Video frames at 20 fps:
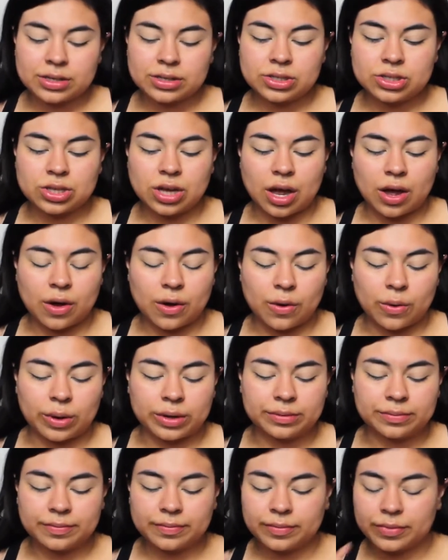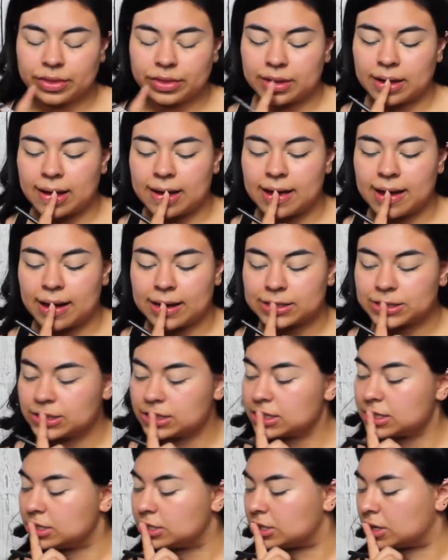So I
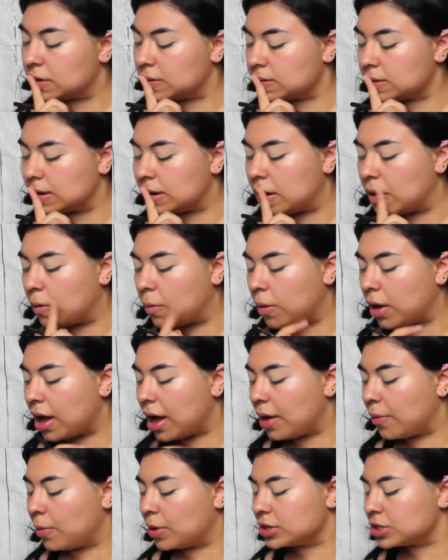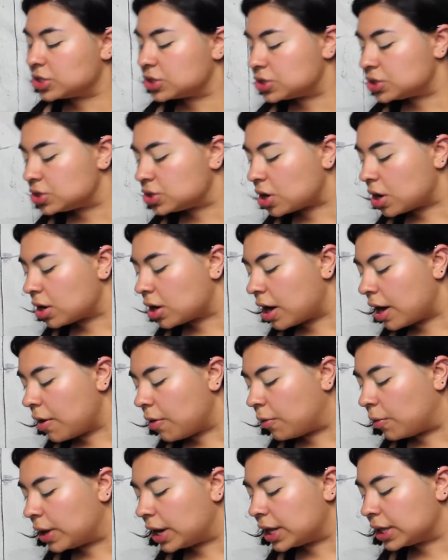actually don't know what I want to start
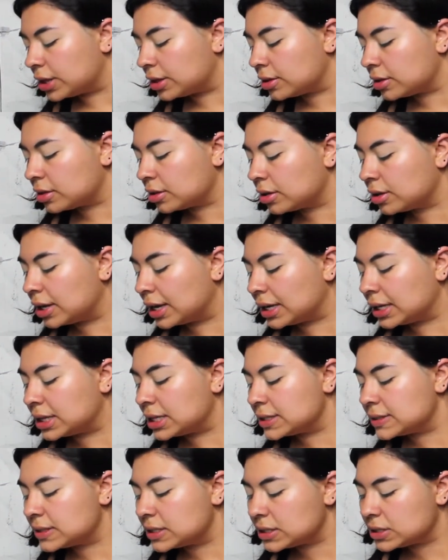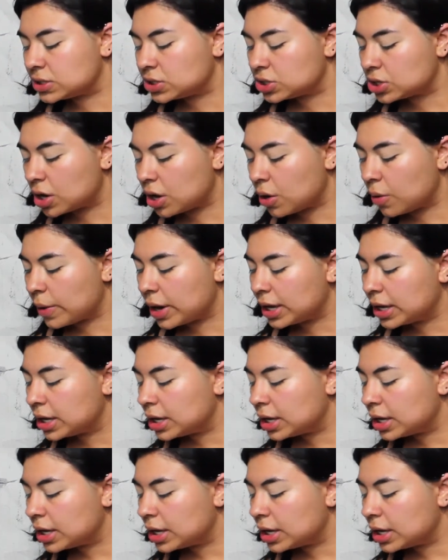out with. Like, this is so